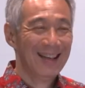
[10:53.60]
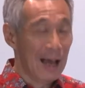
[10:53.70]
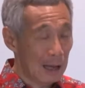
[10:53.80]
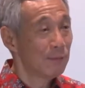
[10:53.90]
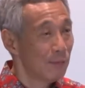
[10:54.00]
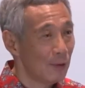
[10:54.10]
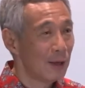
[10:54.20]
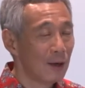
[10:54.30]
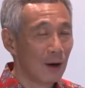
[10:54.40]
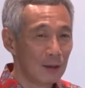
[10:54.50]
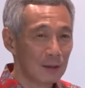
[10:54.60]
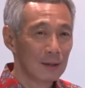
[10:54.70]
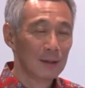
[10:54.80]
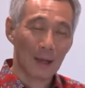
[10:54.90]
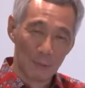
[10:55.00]
and flowing on,
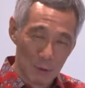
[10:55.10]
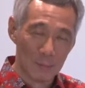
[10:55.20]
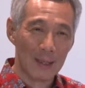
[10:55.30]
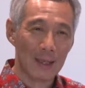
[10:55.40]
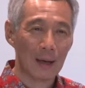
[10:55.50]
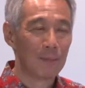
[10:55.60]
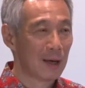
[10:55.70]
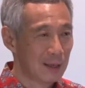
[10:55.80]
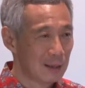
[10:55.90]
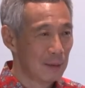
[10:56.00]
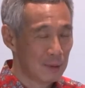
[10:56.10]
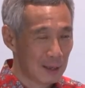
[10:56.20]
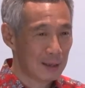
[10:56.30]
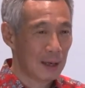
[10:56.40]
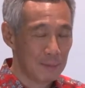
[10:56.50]
and will be
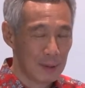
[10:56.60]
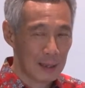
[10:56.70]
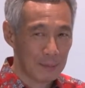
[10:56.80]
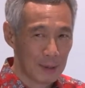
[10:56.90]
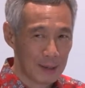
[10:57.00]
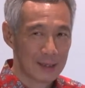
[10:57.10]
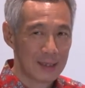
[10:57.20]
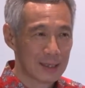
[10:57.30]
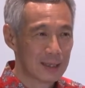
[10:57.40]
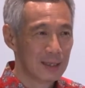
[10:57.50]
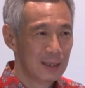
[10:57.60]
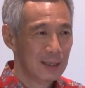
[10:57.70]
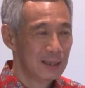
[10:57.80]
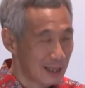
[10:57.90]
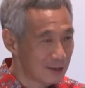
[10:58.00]
Emeritus
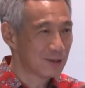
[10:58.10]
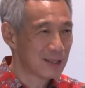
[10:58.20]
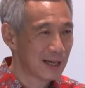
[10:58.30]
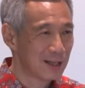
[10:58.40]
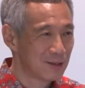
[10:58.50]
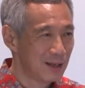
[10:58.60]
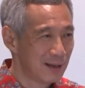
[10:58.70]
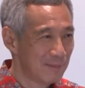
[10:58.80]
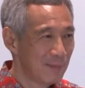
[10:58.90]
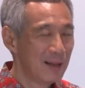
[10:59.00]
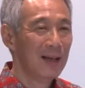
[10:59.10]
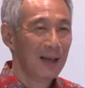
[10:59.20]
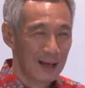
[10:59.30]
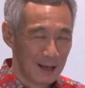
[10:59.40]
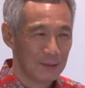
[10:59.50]
General Secretary.
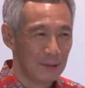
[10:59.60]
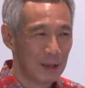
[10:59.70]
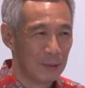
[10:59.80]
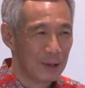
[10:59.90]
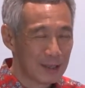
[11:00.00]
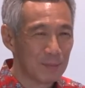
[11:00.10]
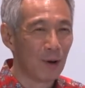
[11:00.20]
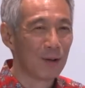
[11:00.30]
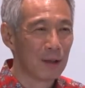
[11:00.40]
And we wish him all